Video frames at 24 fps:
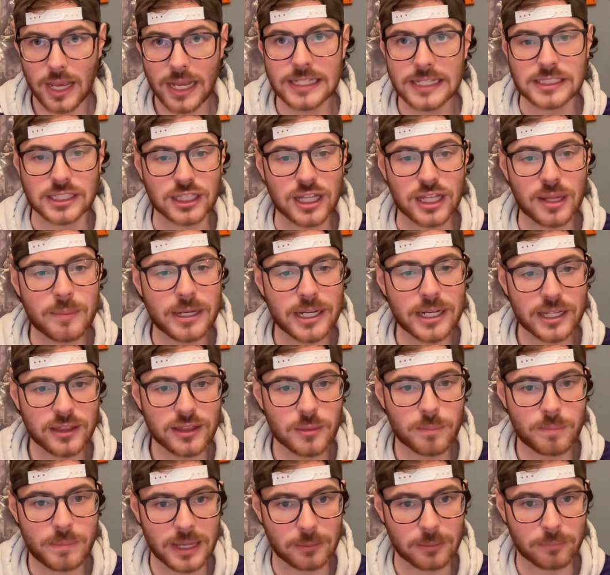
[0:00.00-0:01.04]
limiting the
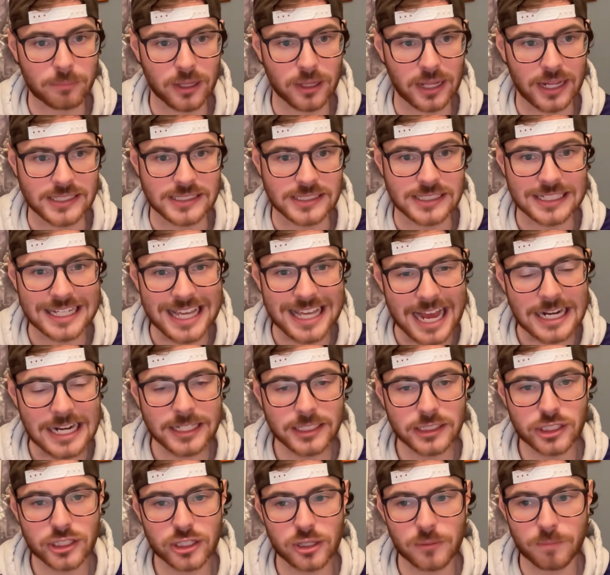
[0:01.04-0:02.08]
big plays, getting
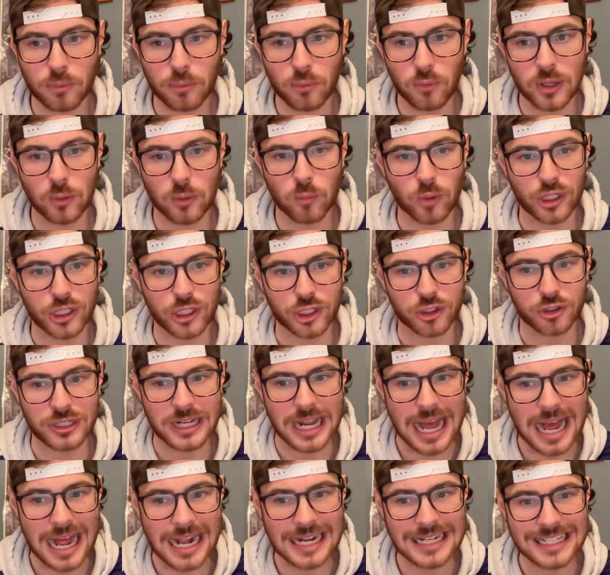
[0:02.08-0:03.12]
to the point where you're
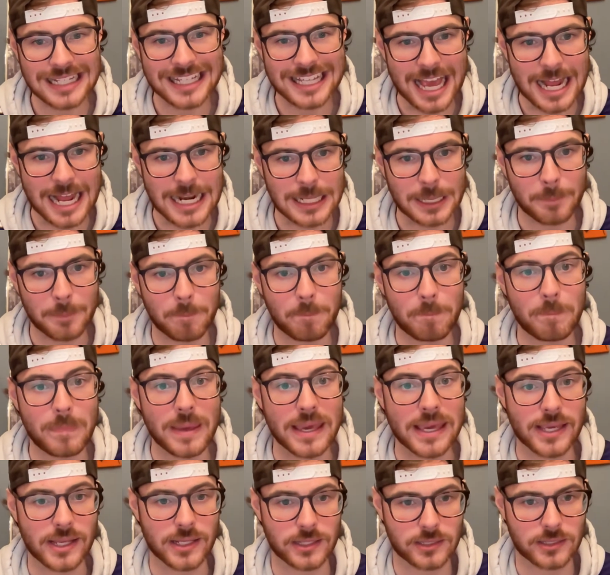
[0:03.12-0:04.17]
not getting
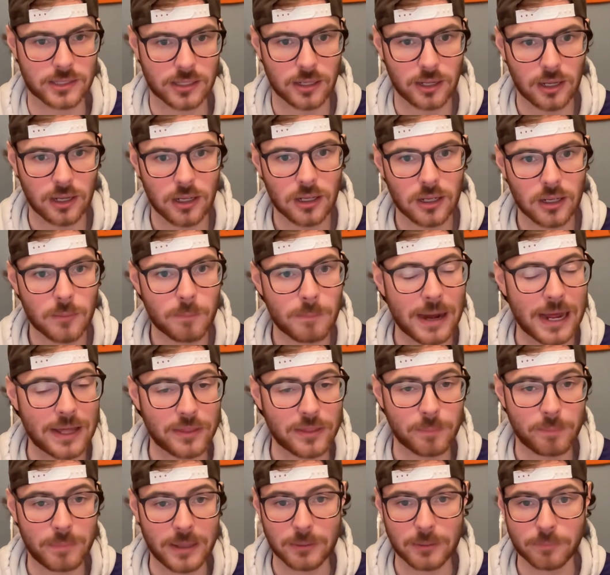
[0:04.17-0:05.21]
beat by the
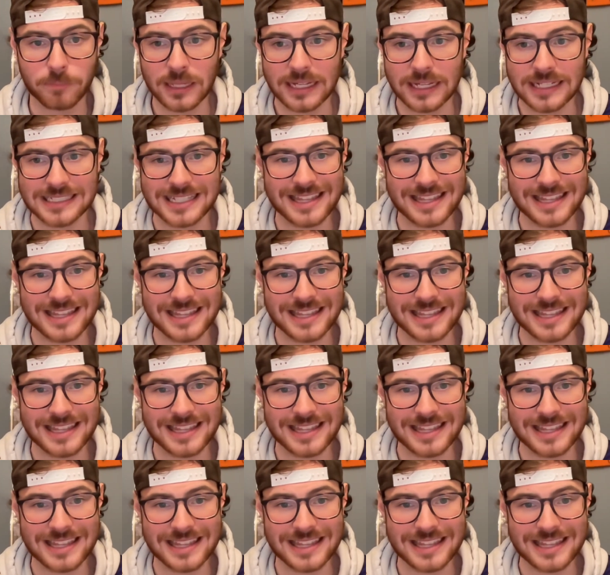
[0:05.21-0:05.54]
big plays.